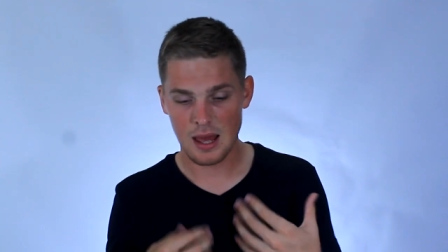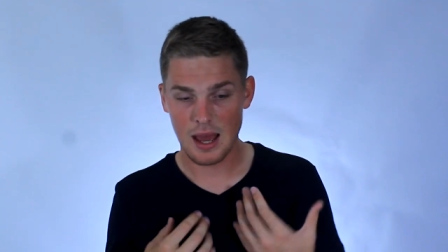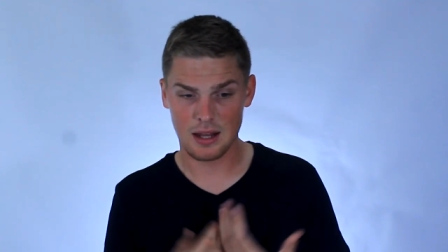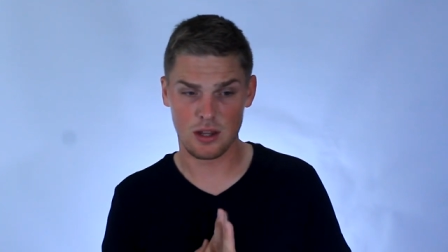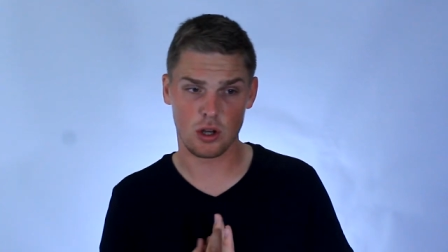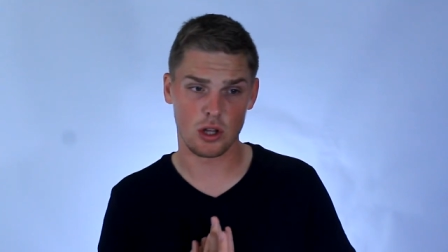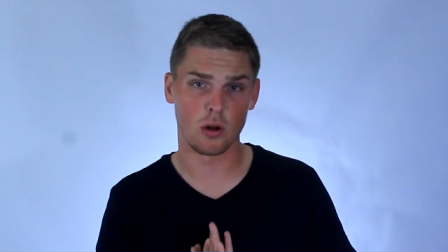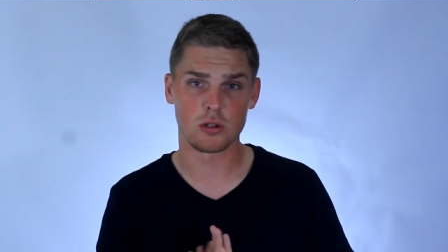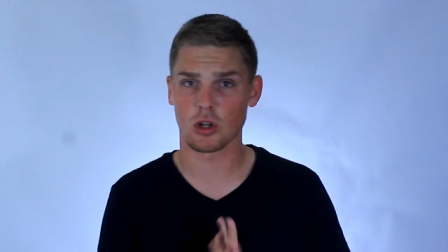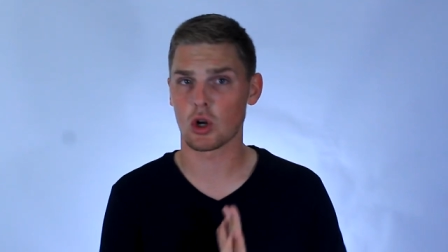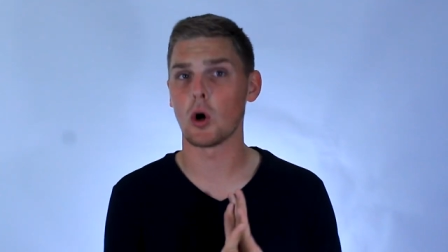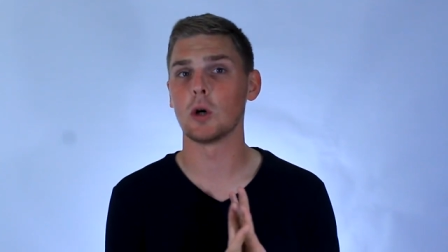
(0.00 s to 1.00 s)
And you can
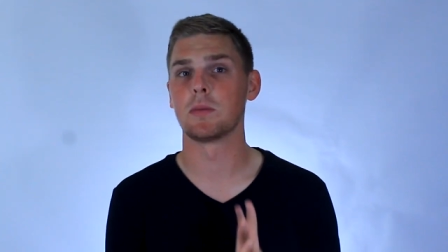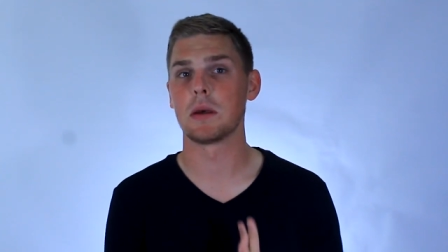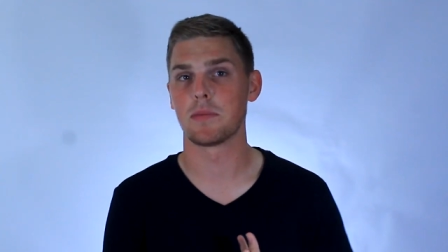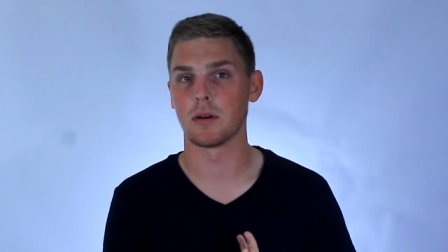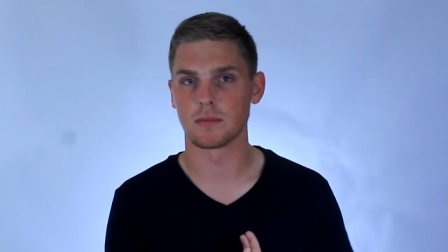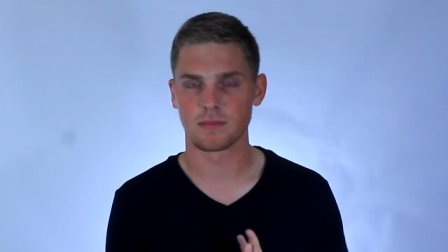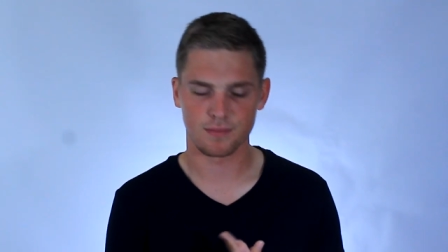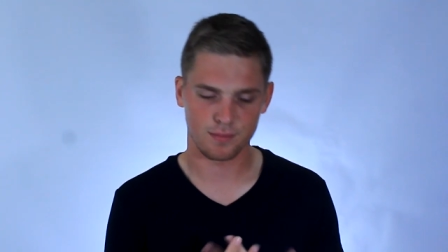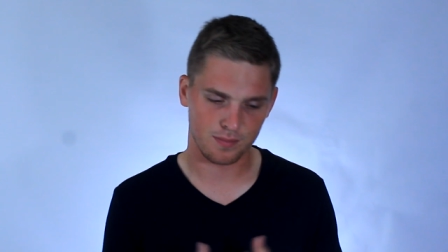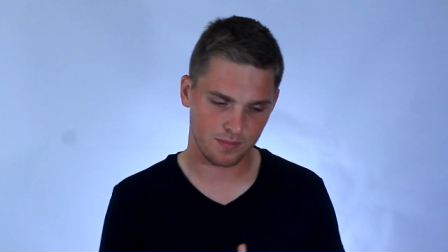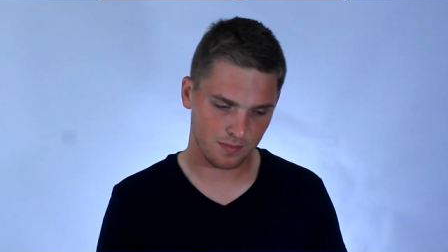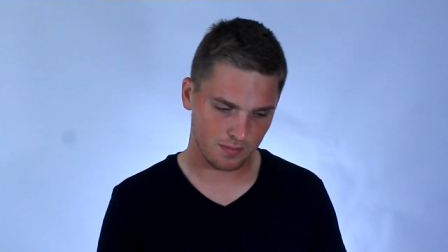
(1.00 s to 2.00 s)
also call people.
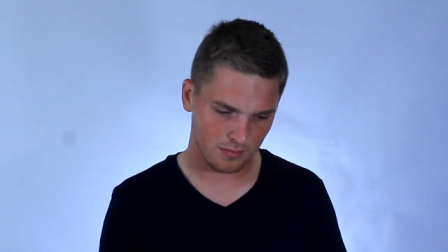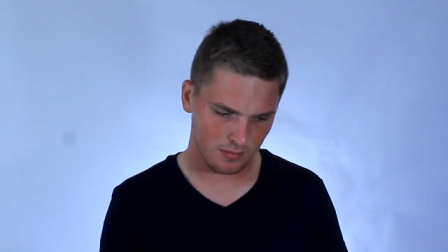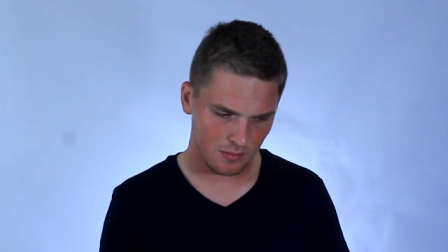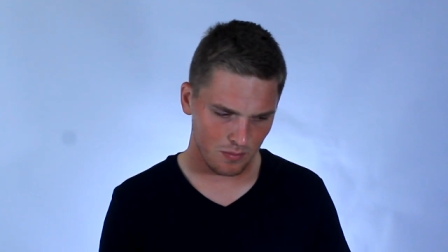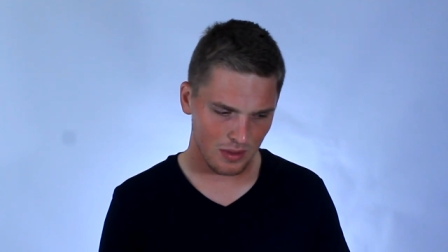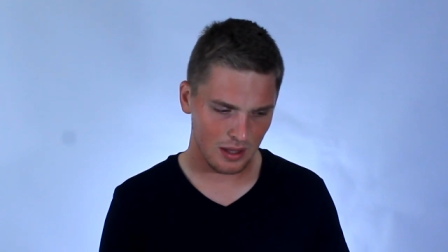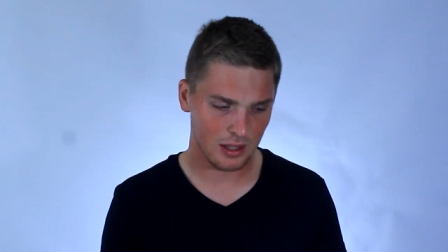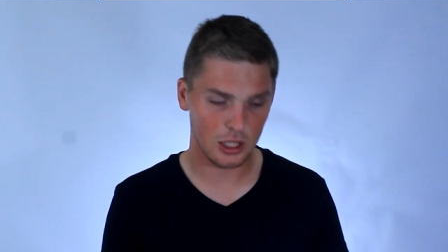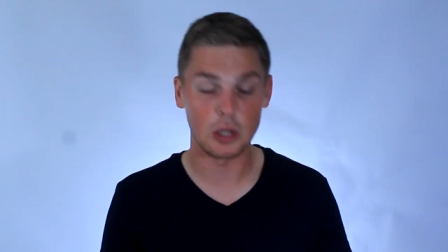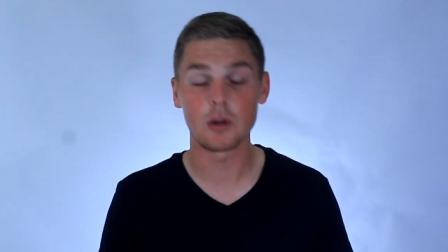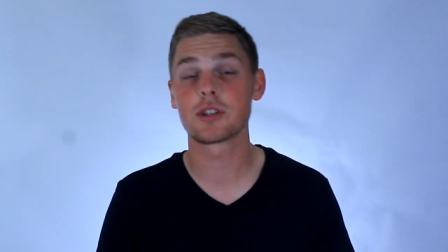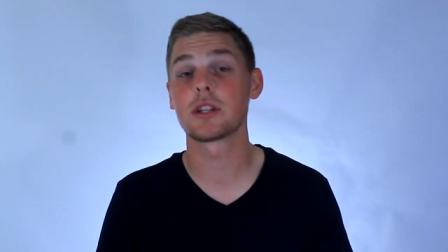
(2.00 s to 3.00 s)
The
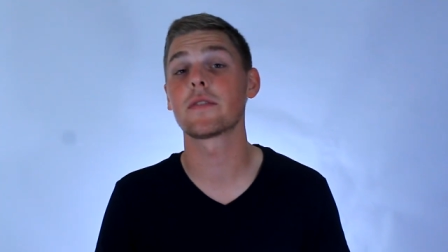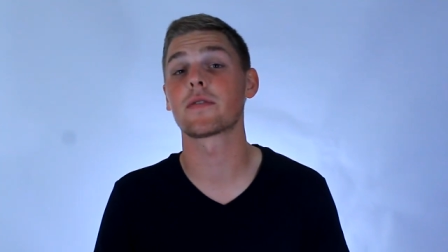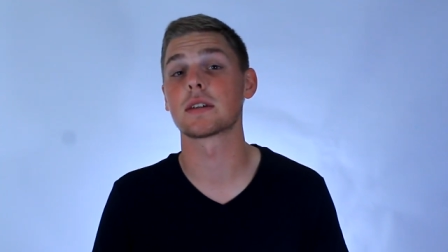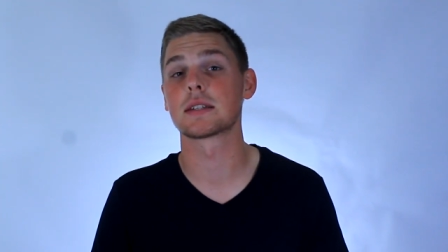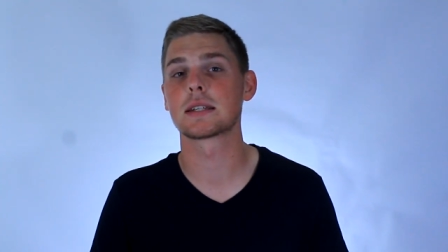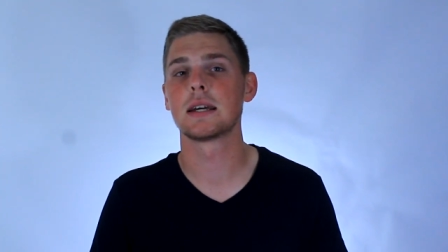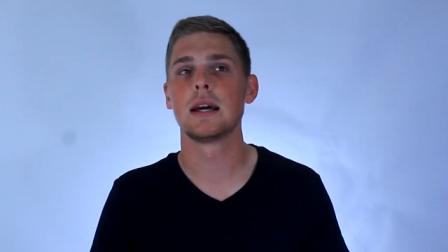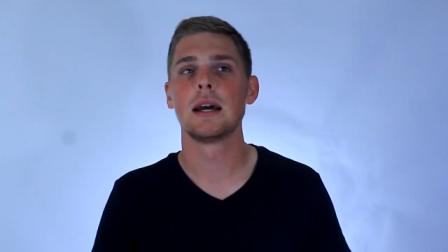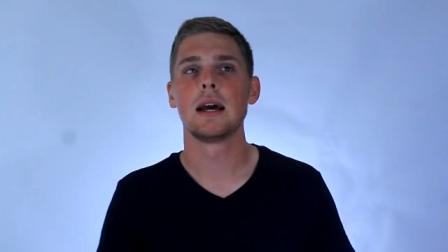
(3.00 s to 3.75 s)
huge difference